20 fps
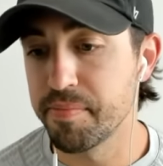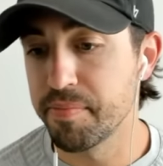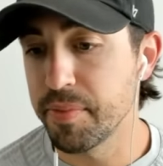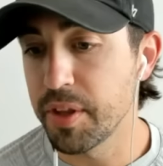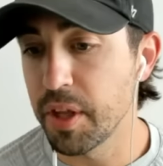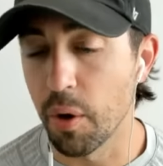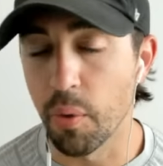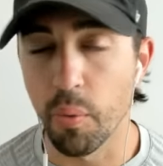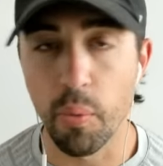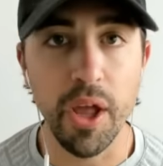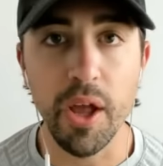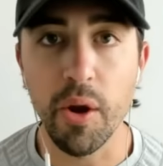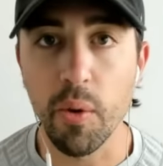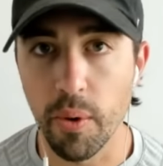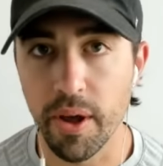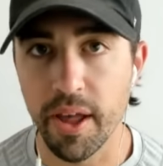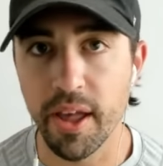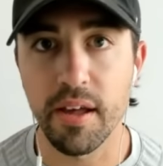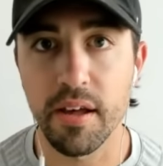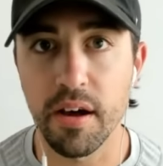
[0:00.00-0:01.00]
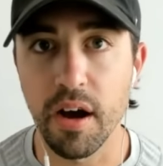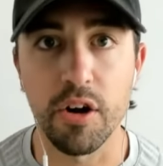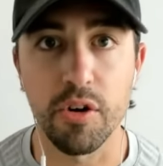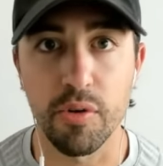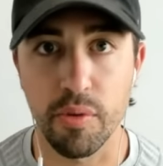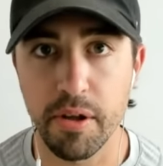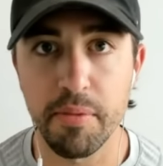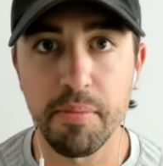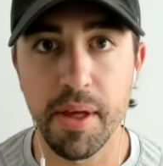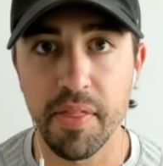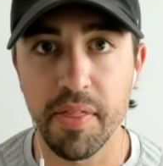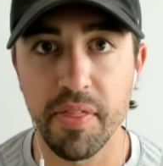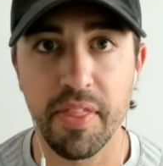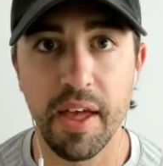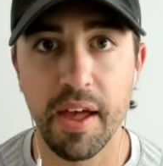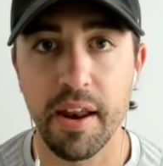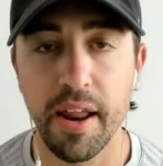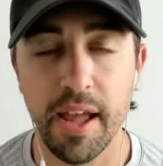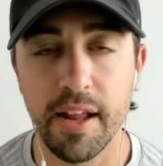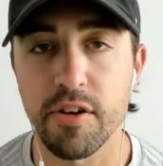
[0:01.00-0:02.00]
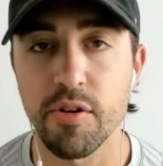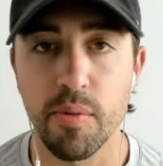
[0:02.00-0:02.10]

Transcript: wink wink agreement that, hey,